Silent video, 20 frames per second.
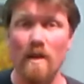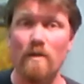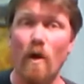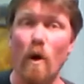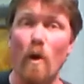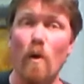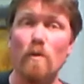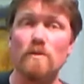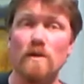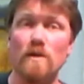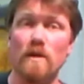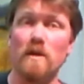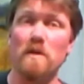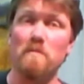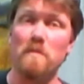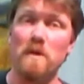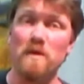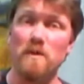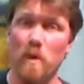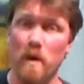Those are going
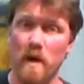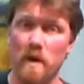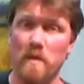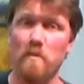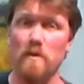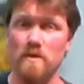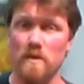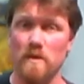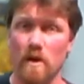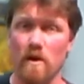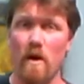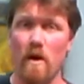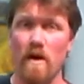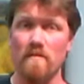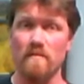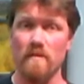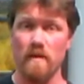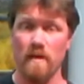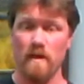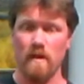to be 20%
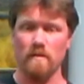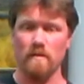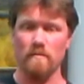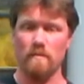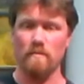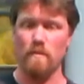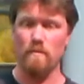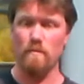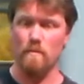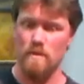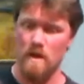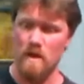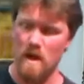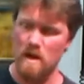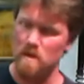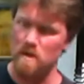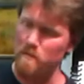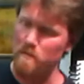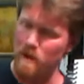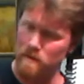off again through the
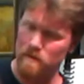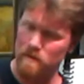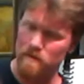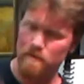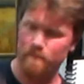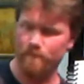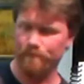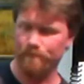end of the month.